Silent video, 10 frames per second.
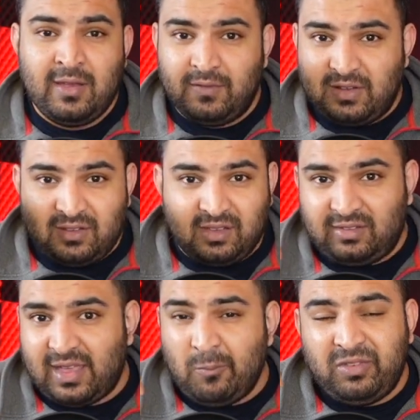which is a
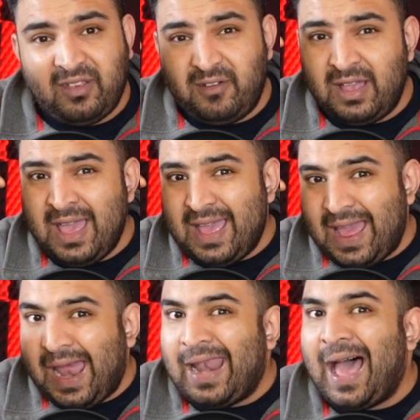Samsung
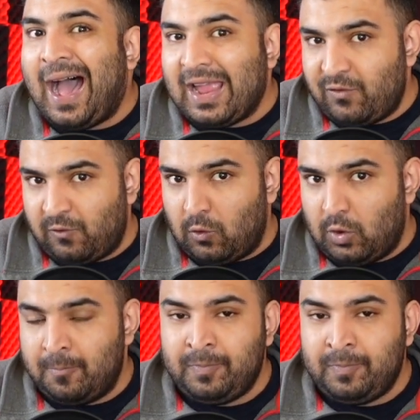and iPhone,